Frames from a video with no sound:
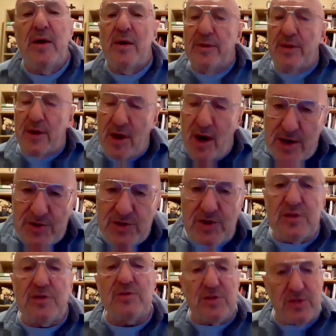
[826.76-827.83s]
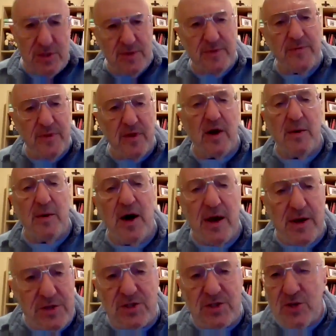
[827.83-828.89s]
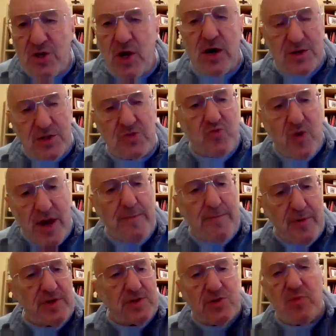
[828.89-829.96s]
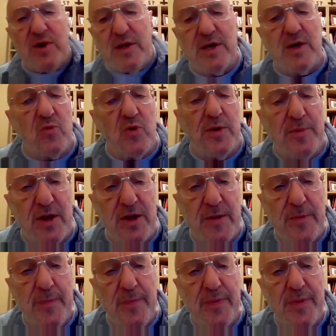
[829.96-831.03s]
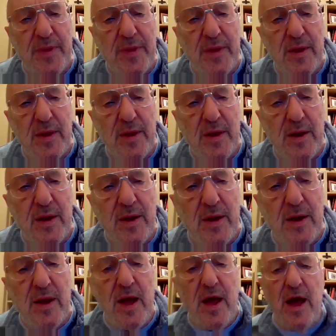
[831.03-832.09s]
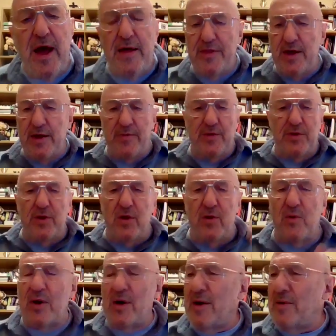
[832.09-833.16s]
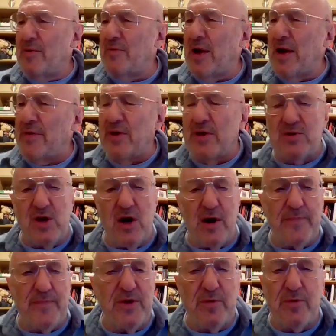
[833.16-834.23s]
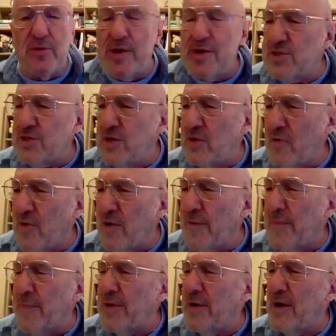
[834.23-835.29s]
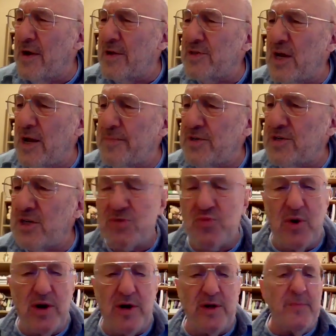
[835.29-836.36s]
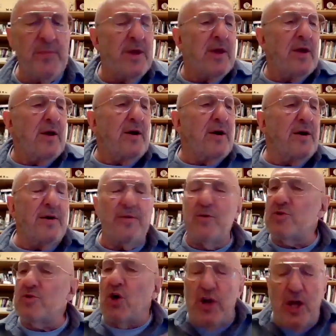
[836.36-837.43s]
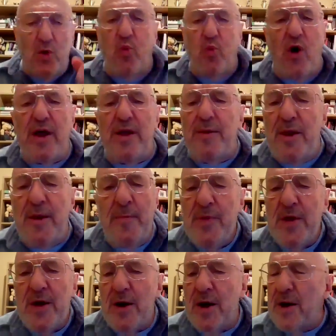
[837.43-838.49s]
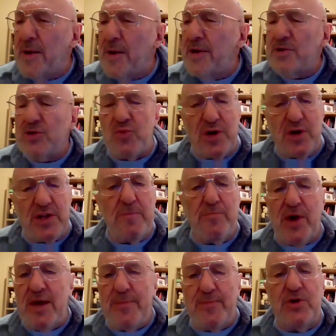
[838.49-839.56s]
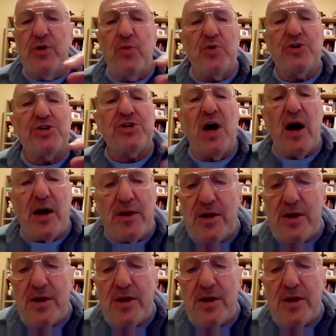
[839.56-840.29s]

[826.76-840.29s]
The Gazans, the Hamas, does rape Israeli women. And then, I think Tom DiLorenzo or Hans Hoppe says, well, there was only one Israeli baby who was shot,